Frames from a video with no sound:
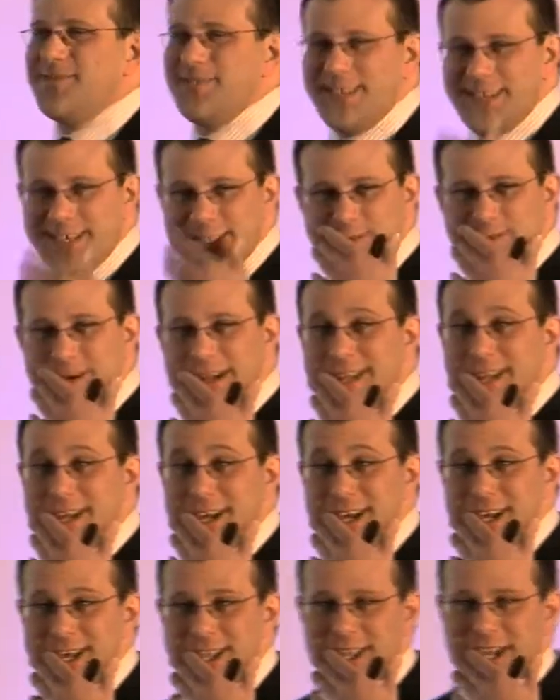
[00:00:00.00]
with this one,
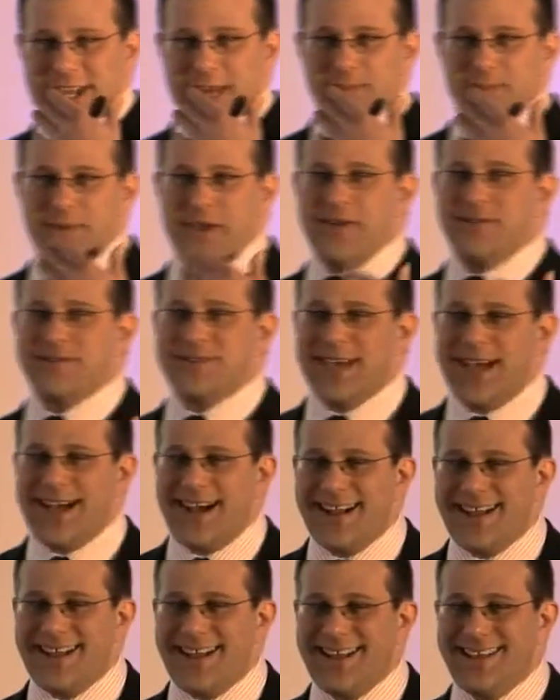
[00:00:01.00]
the computer
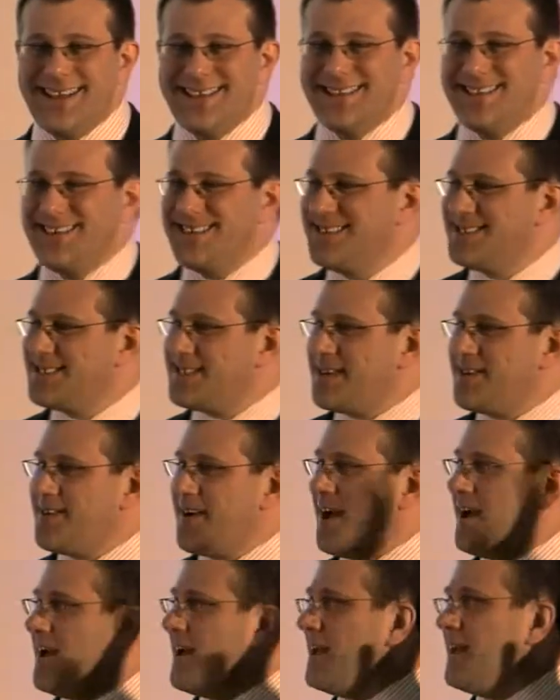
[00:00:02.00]
hugger. So
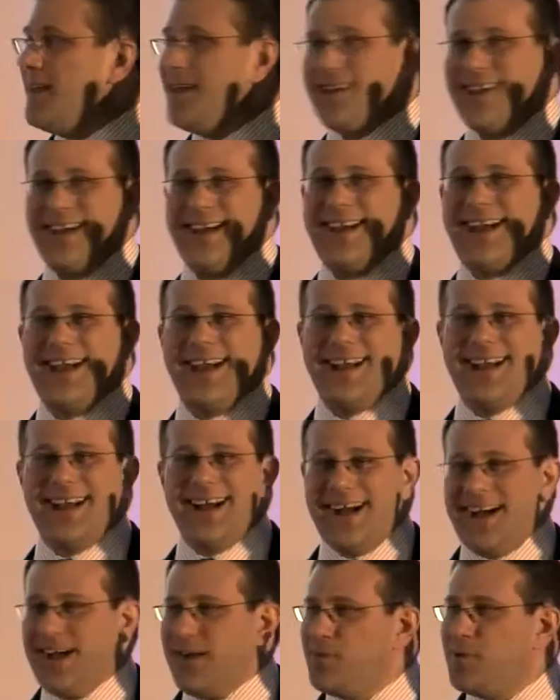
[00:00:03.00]

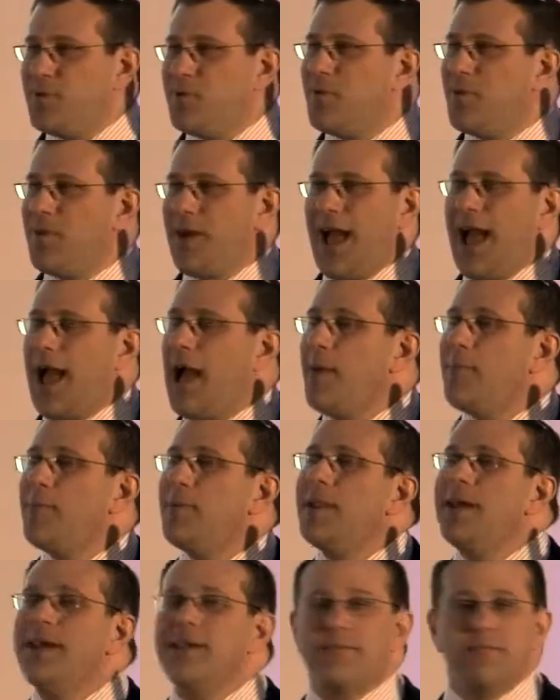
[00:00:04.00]
I will
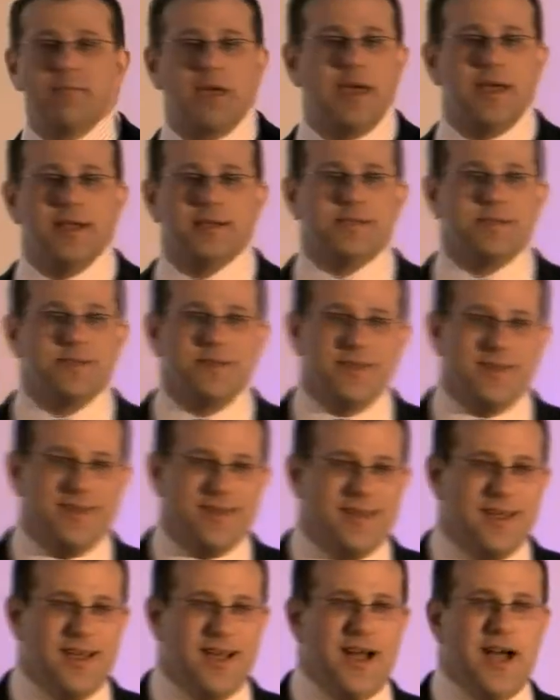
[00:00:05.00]
happily admit
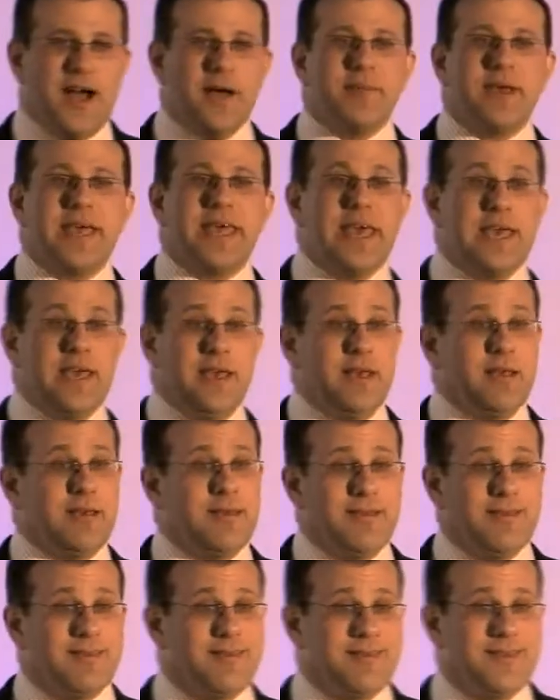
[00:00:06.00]
I'm a geek,
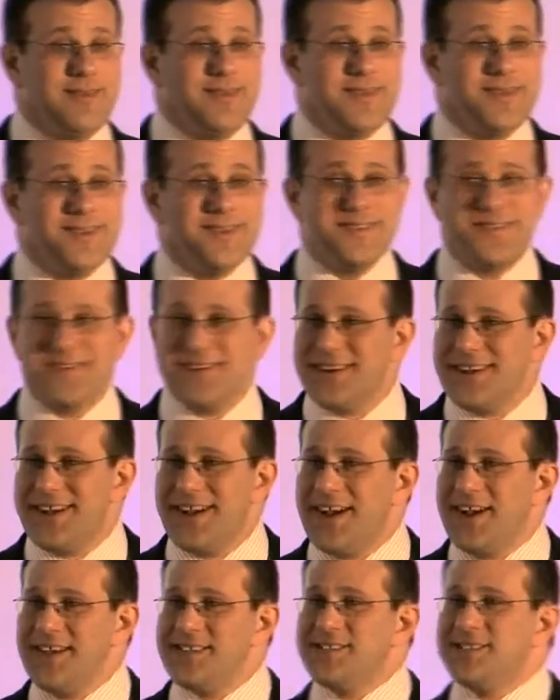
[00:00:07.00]
right?
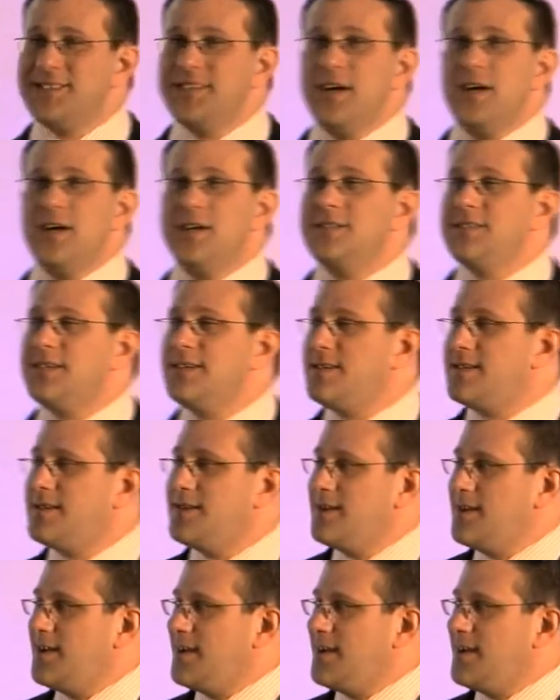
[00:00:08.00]
I started